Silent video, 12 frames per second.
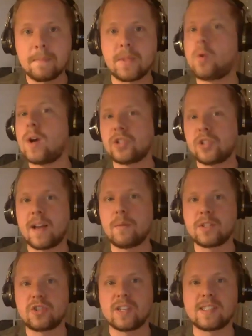The question then
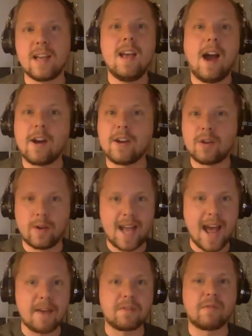was just, are you going to
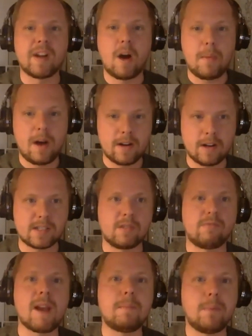have the Real Monarchs, the
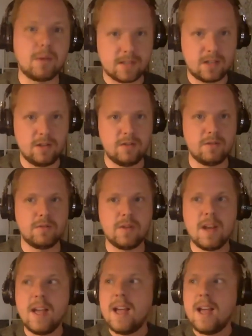Red Bulls two,